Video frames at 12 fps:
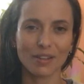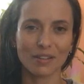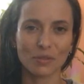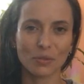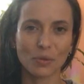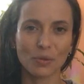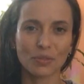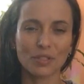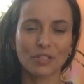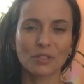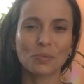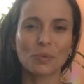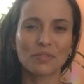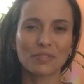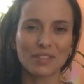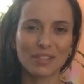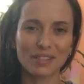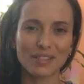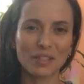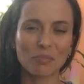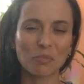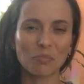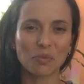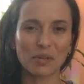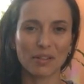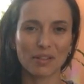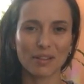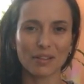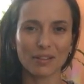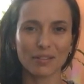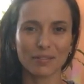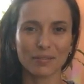as you continue with this deep breathing,